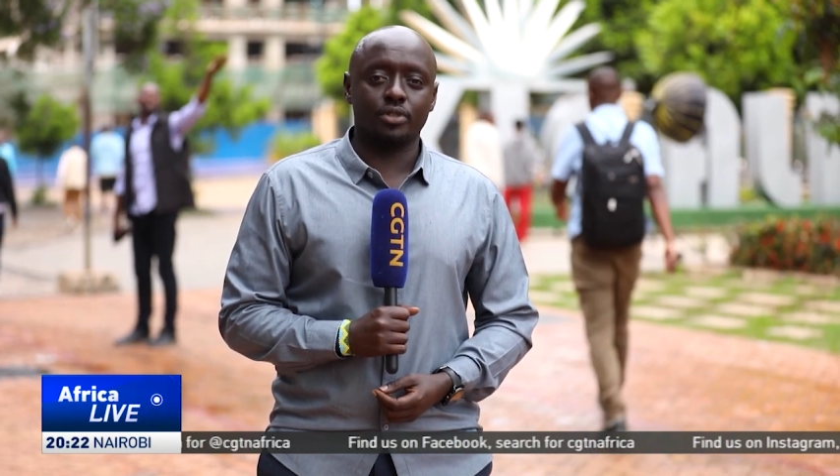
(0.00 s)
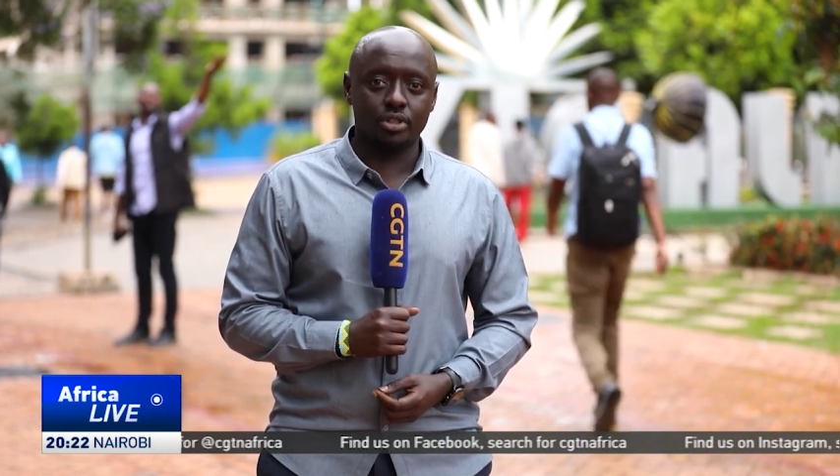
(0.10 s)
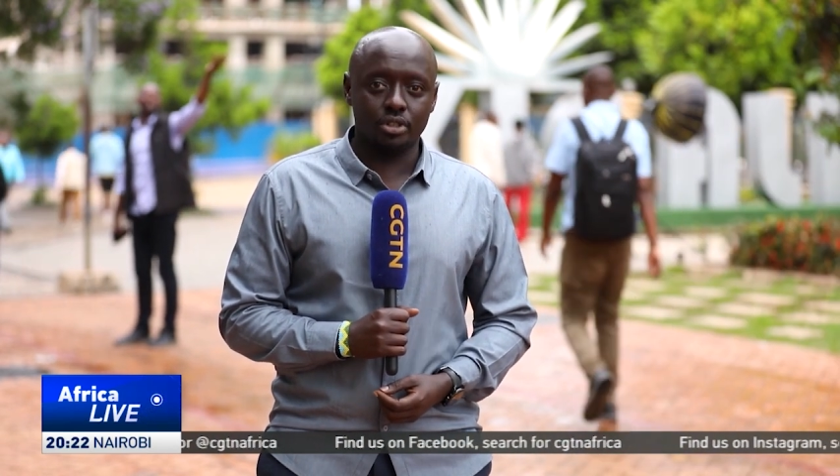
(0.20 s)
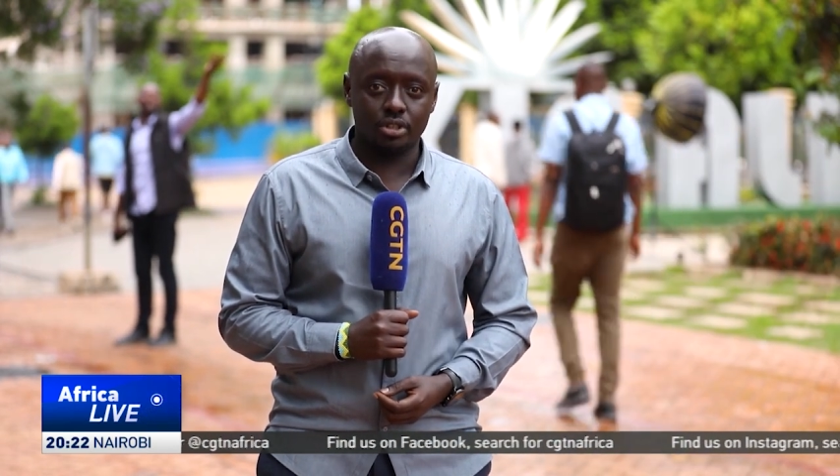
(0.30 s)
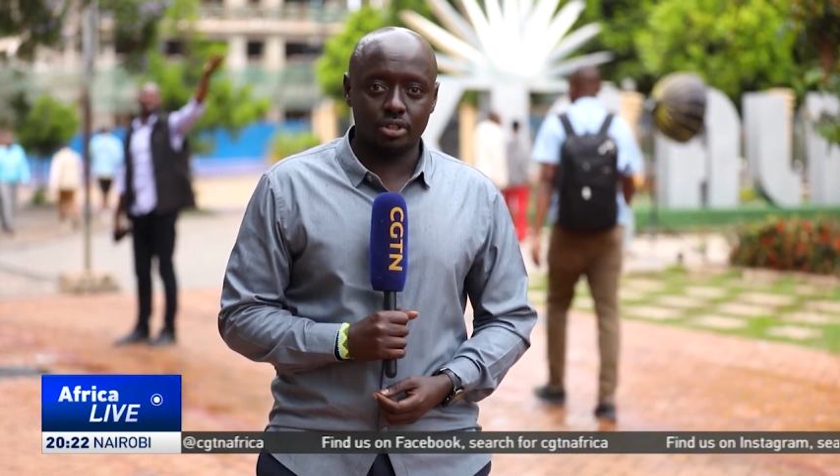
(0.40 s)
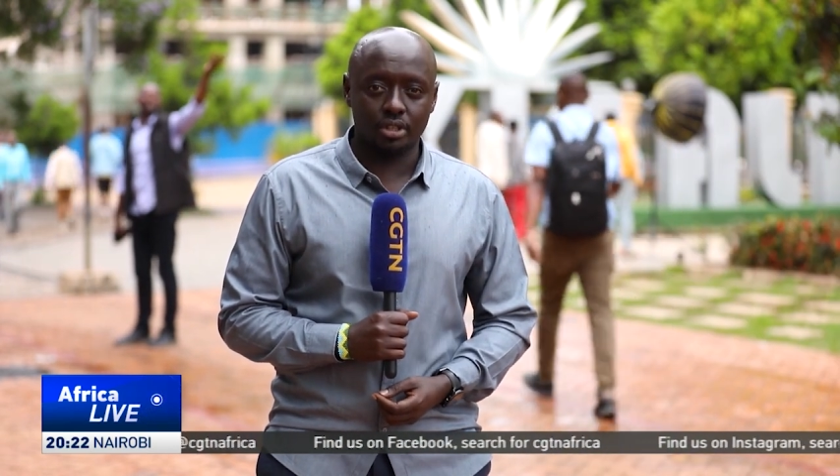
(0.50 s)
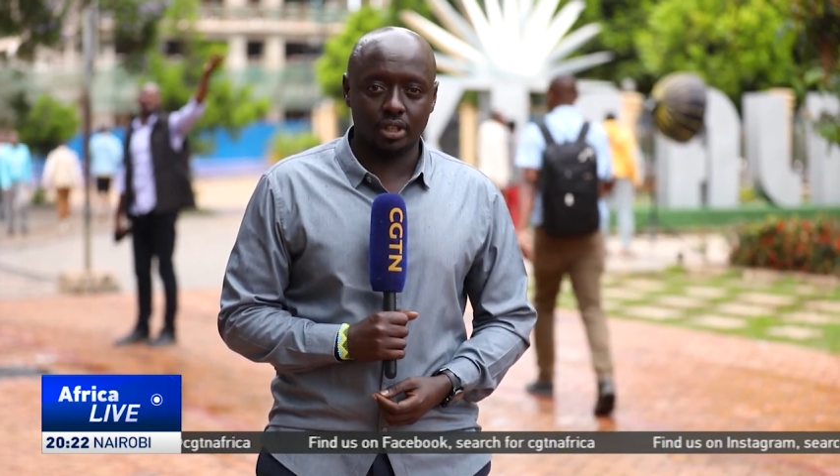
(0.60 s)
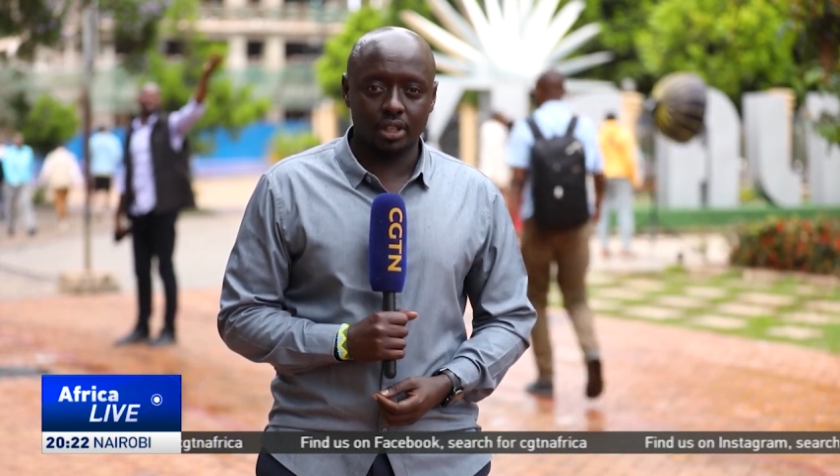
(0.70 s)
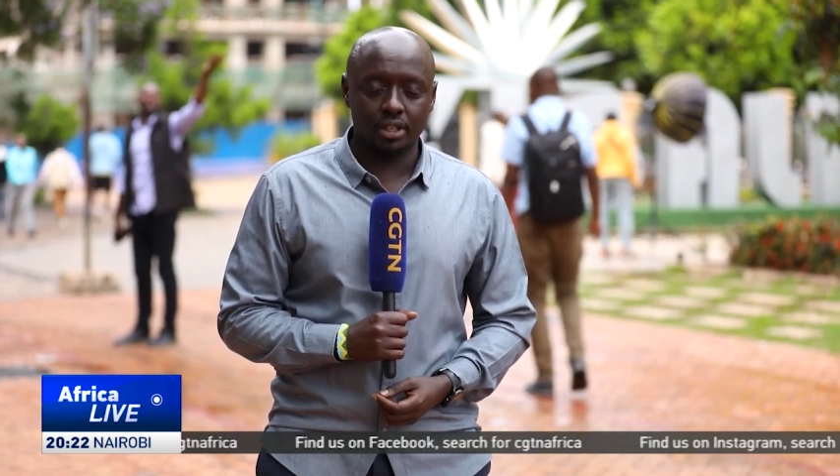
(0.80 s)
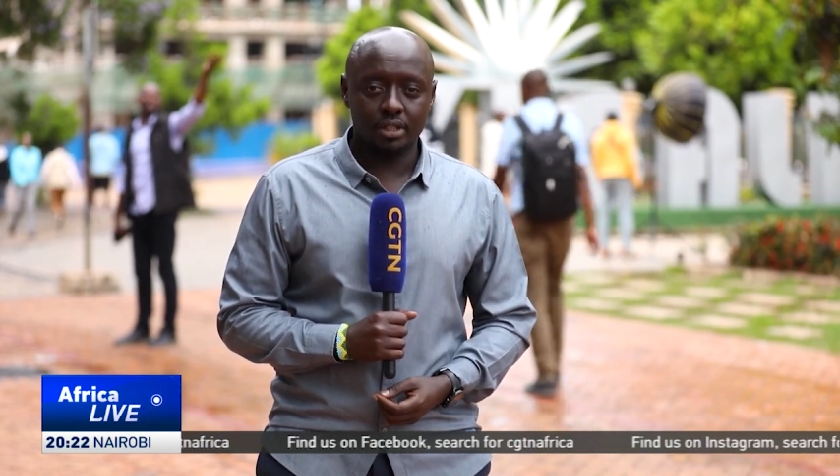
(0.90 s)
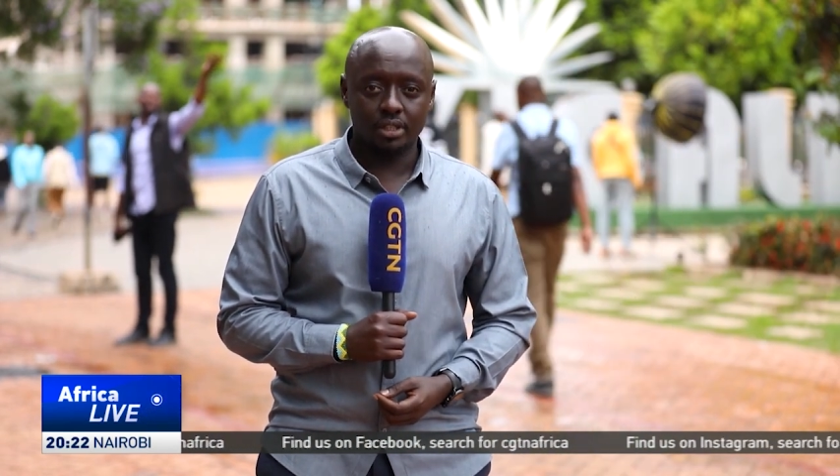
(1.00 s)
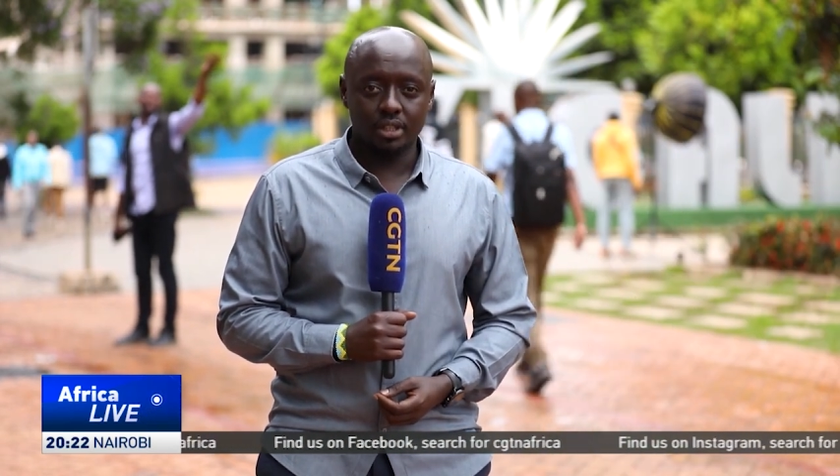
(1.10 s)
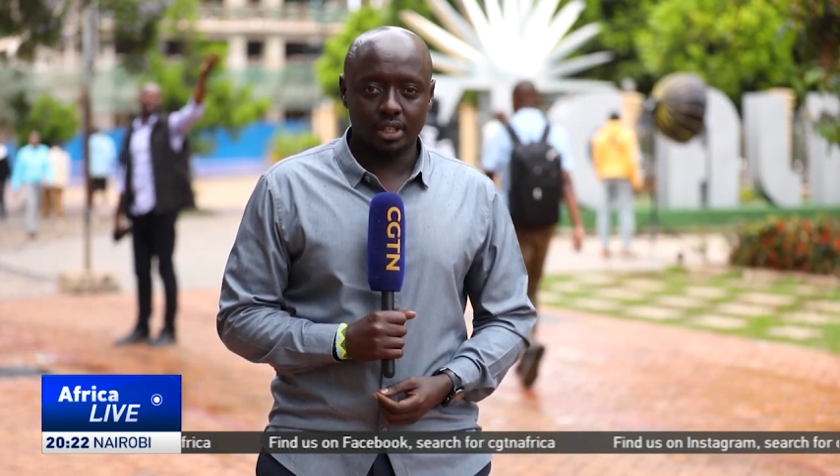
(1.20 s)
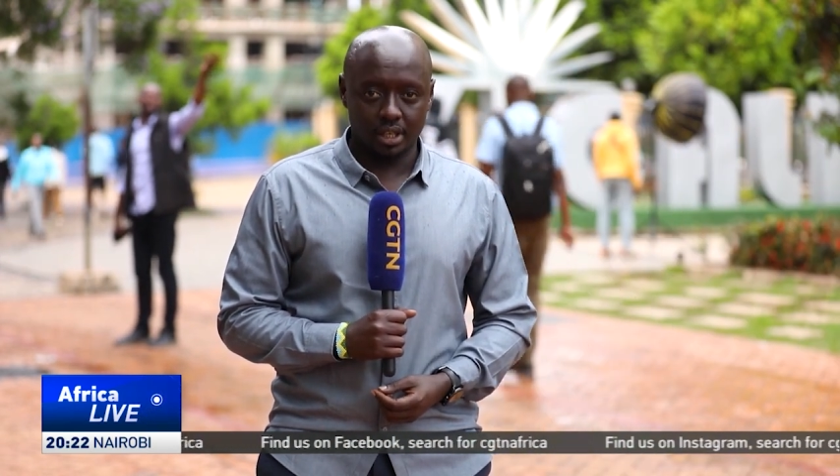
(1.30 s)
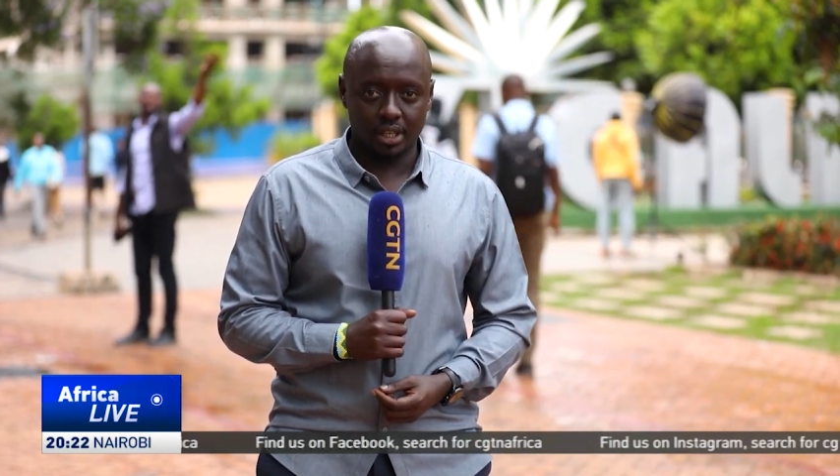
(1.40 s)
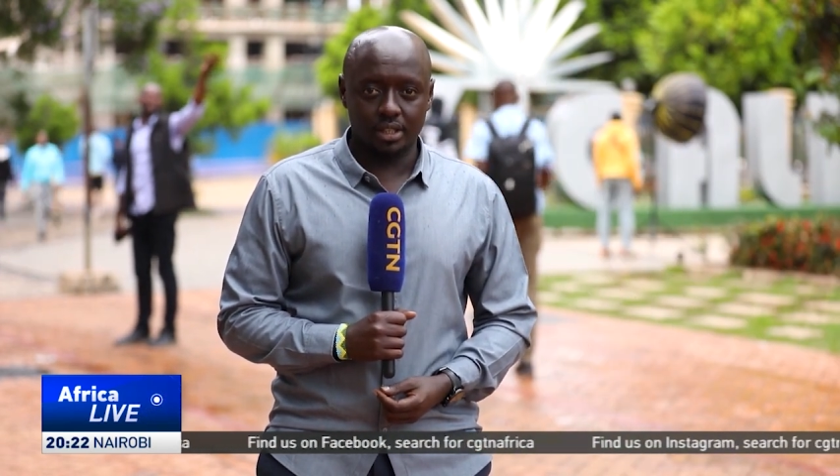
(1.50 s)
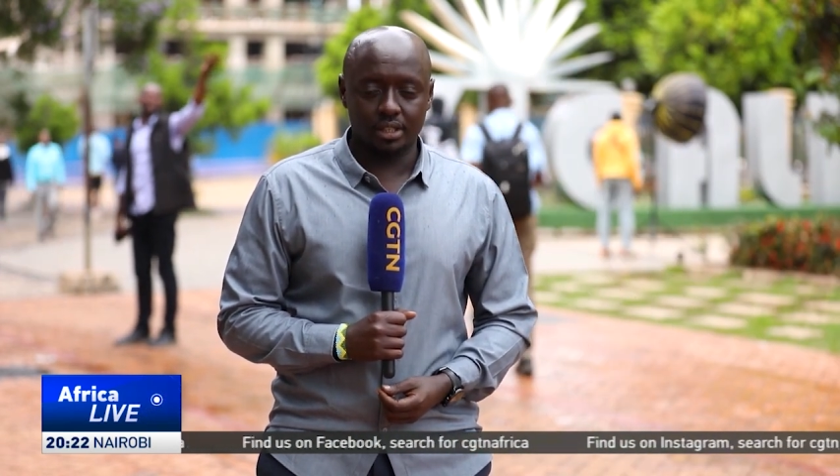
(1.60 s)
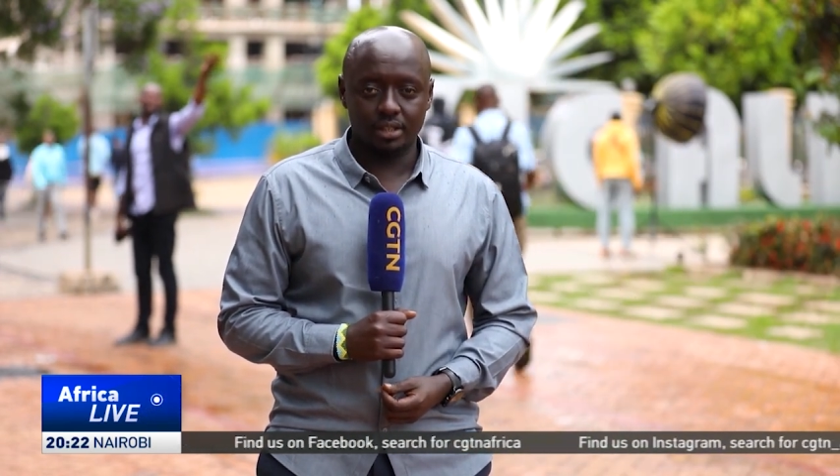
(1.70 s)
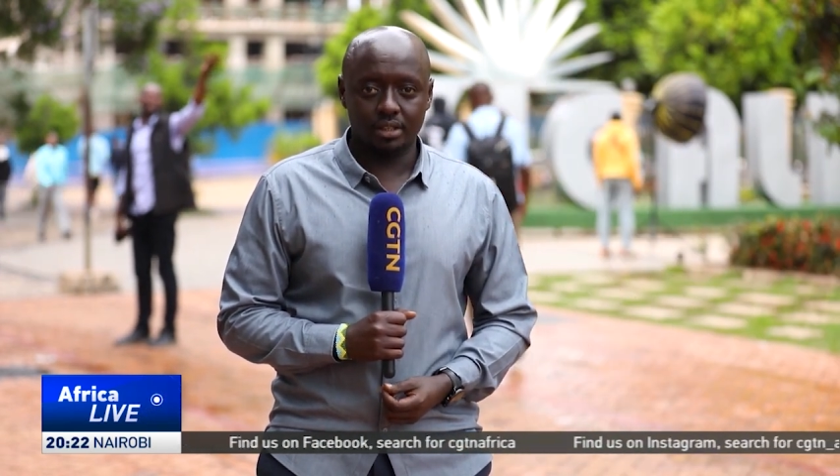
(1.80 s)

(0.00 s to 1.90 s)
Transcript: CGTN, Kigali,